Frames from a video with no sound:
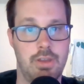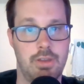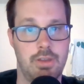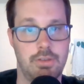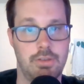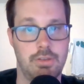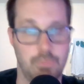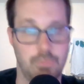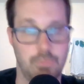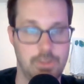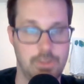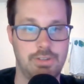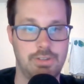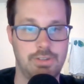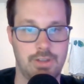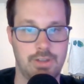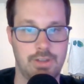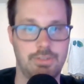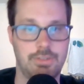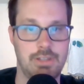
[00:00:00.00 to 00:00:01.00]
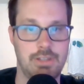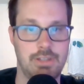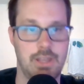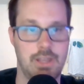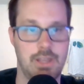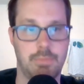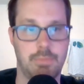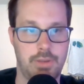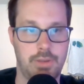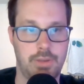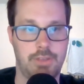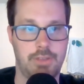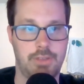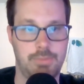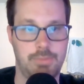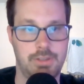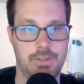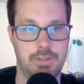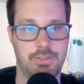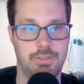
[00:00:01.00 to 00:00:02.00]
reaching out to Yen Press
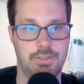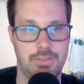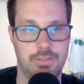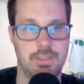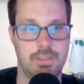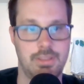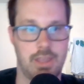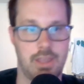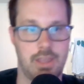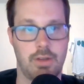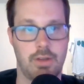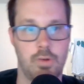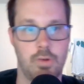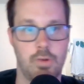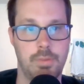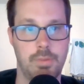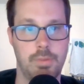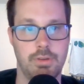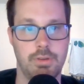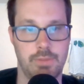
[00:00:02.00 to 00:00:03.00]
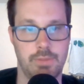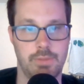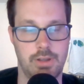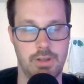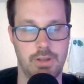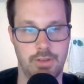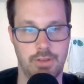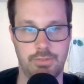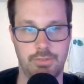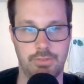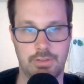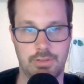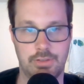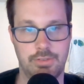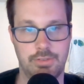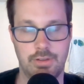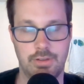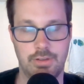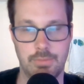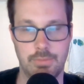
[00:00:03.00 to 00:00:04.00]
because they are open to read
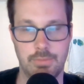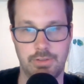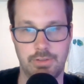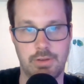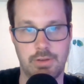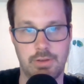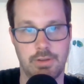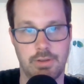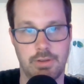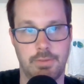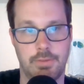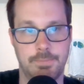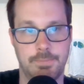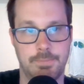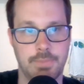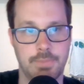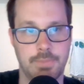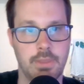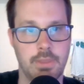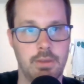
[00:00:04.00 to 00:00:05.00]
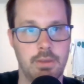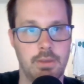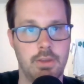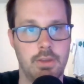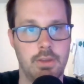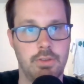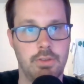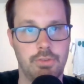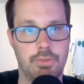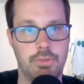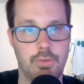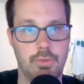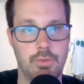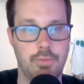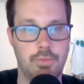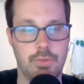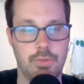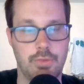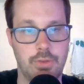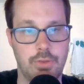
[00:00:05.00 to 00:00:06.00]
unsolicited material. So
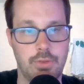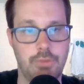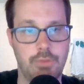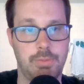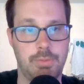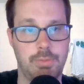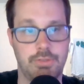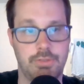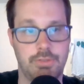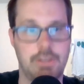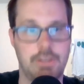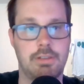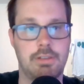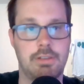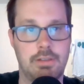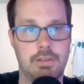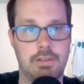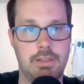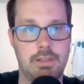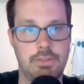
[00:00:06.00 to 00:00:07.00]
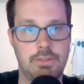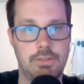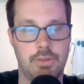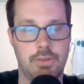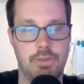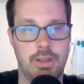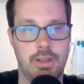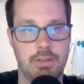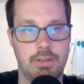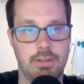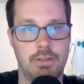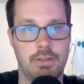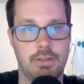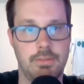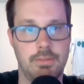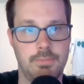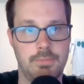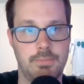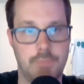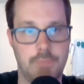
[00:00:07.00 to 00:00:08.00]
for those particularly trying to
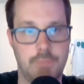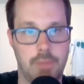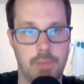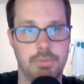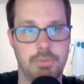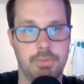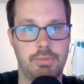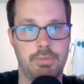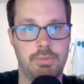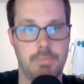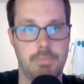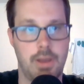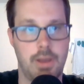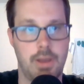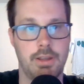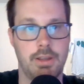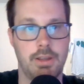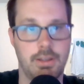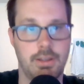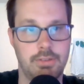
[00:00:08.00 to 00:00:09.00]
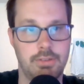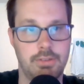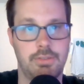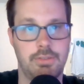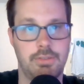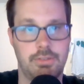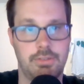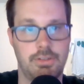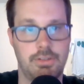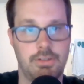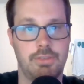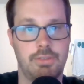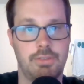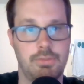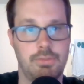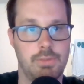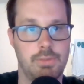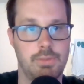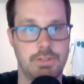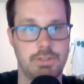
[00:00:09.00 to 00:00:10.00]
publish manga, I suggest
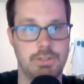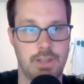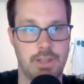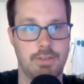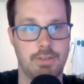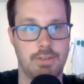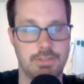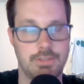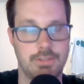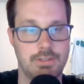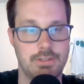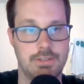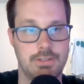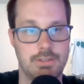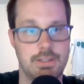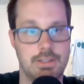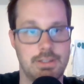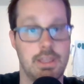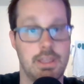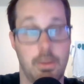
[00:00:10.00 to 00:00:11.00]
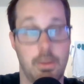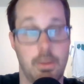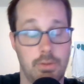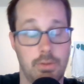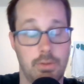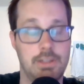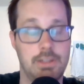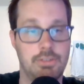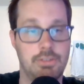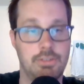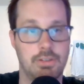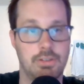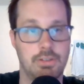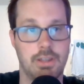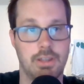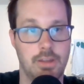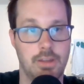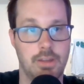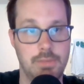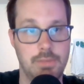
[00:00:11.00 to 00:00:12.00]
you reach out to them, or at least look
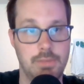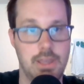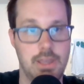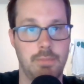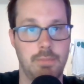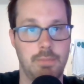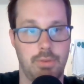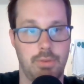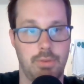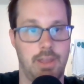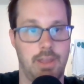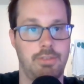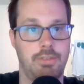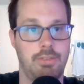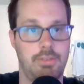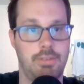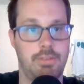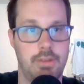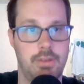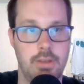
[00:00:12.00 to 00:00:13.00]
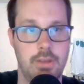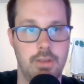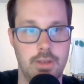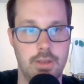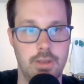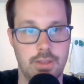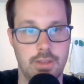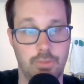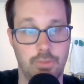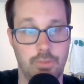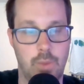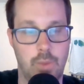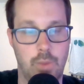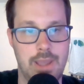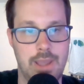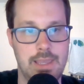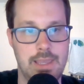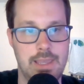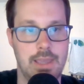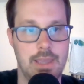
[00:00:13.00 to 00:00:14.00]
it up, Yen Press. That's
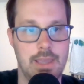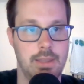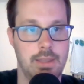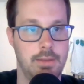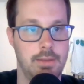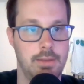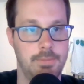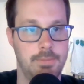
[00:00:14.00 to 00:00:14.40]
Y-E-N.